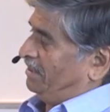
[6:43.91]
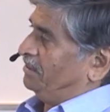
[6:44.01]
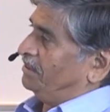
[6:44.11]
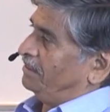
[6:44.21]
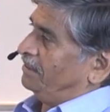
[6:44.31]

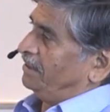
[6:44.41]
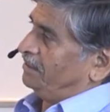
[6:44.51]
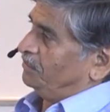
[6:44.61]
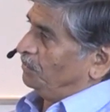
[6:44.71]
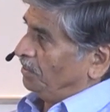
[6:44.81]
as a
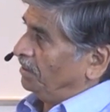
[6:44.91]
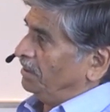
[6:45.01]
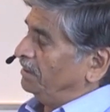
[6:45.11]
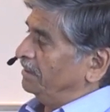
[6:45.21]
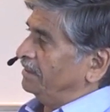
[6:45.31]

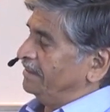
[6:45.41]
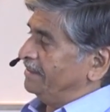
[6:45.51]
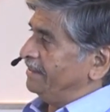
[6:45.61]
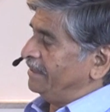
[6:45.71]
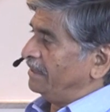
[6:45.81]
routine,
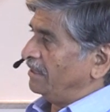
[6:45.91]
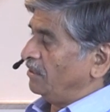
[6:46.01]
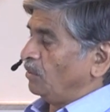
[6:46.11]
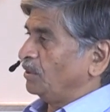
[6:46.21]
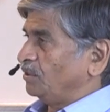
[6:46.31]
they are
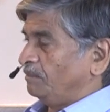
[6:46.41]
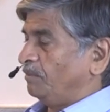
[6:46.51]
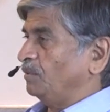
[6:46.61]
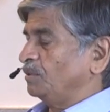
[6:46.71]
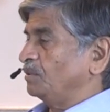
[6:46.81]
not
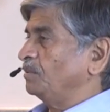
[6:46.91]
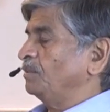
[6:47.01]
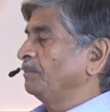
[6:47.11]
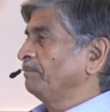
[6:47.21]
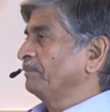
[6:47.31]
supposed
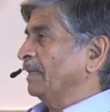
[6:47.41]
to